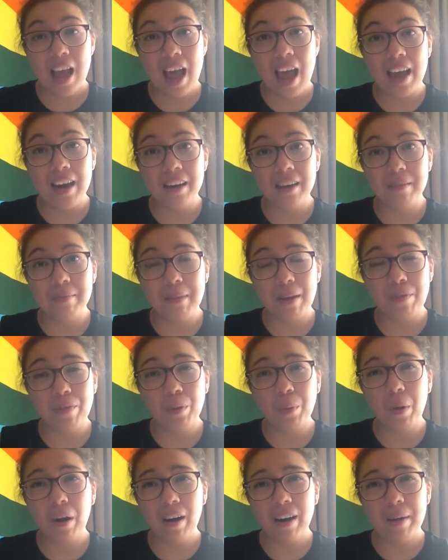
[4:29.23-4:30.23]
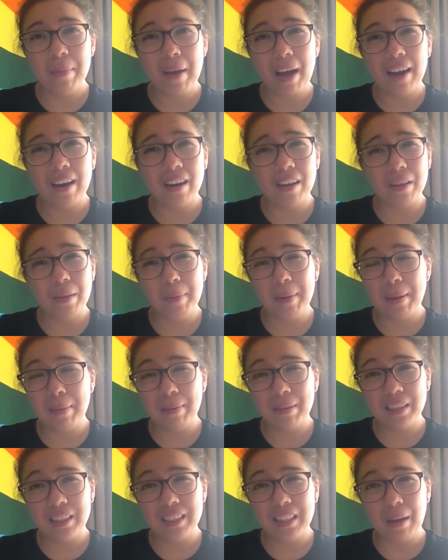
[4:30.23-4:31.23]
And if you're worried about other
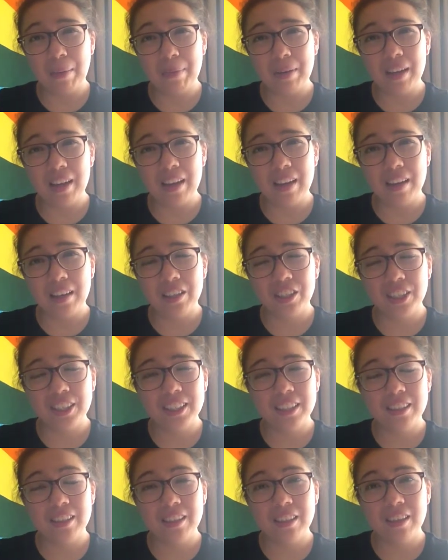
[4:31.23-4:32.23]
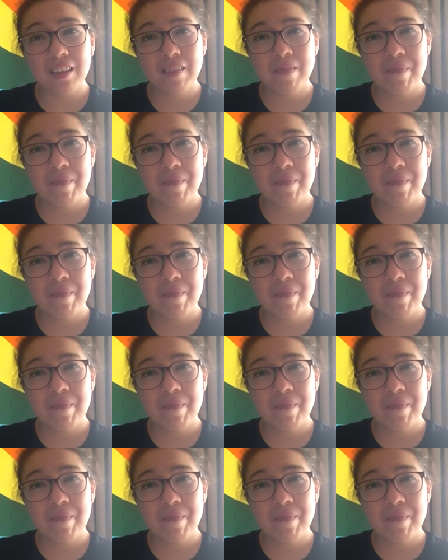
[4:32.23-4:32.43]
people accepting it, just